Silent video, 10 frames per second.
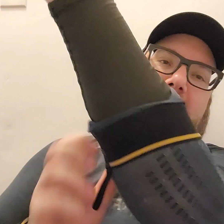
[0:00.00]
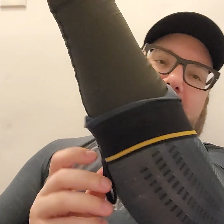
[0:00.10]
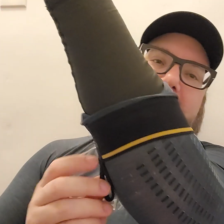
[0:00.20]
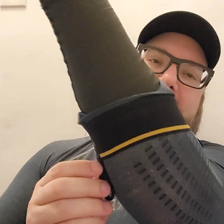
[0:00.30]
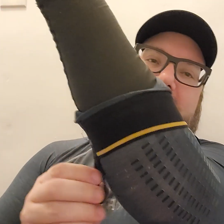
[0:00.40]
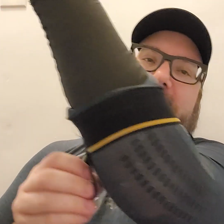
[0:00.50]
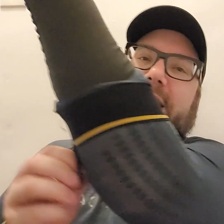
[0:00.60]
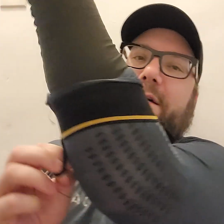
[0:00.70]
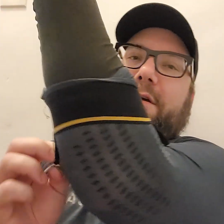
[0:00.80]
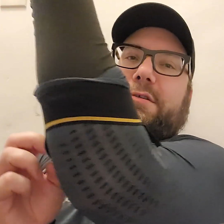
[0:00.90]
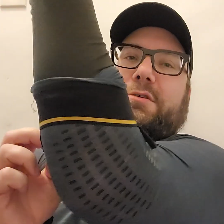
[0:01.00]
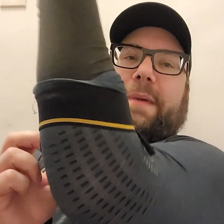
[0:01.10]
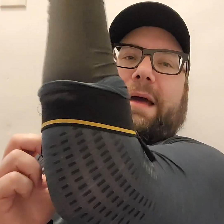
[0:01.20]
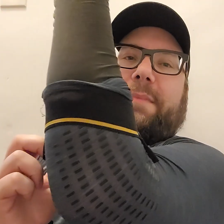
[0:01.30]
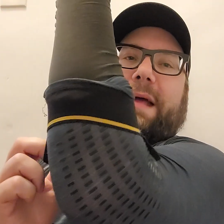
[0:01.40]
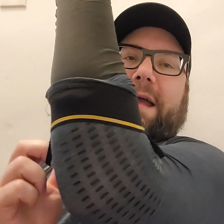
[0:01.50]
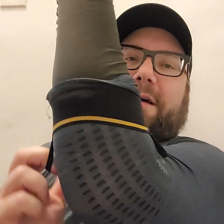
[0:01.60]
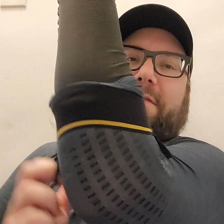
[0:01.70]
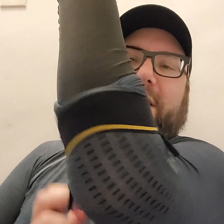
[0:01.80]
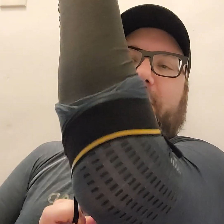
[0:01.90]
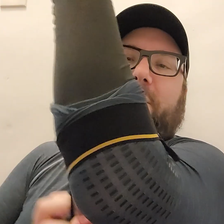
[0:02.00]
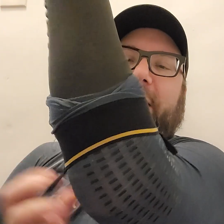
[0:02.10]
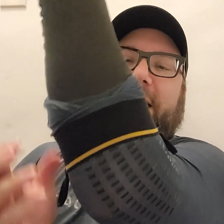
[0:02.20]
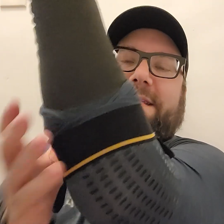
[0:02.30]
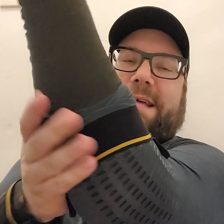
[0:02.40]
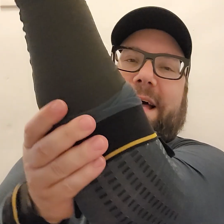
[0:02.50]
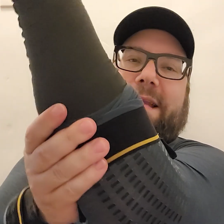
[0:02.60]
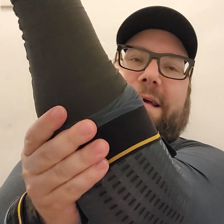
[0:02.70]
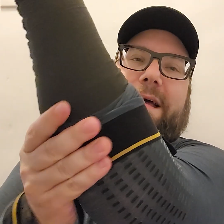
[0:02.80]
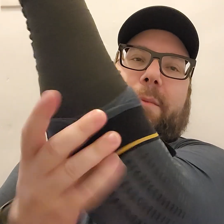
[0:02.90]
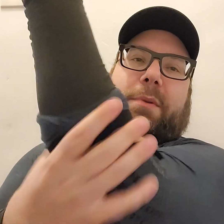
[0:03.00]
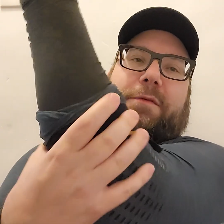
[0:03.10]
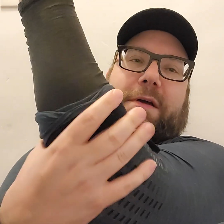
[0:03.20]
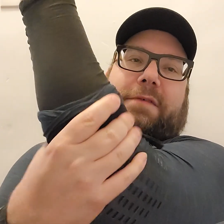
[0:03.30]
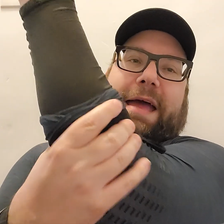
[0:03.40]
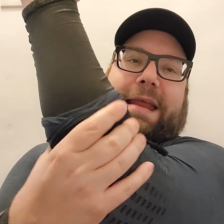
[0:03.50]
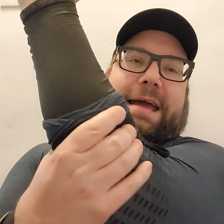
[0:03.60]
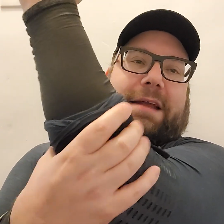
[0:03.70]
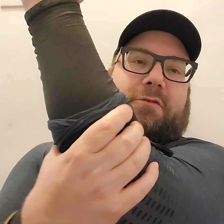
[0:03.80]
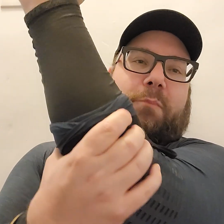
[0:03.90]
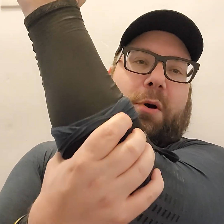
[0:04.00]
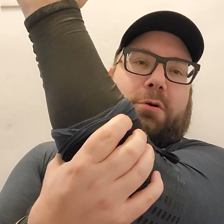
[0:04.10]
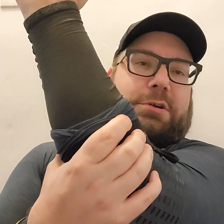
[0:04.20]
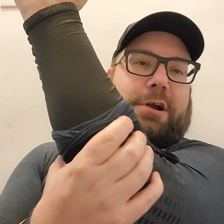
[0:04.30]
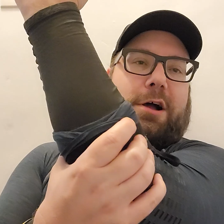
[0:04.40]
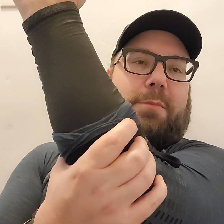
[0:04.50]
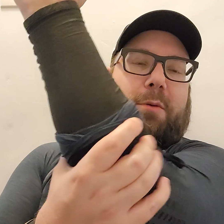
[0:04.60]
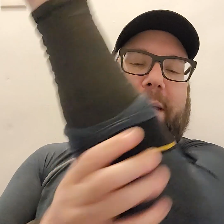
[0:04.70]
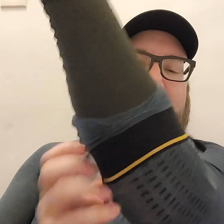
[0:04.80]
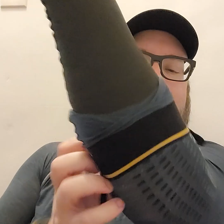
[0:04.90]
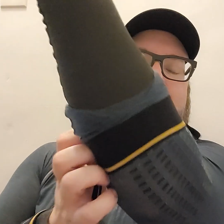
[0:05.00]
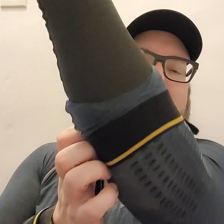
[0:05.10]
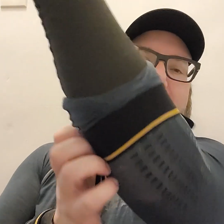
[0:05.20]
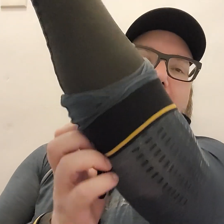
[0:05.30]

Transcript: And you can see it's not going too bad, but I don't have elbow pads on. But if you have any kind of bulk to your elbow pads,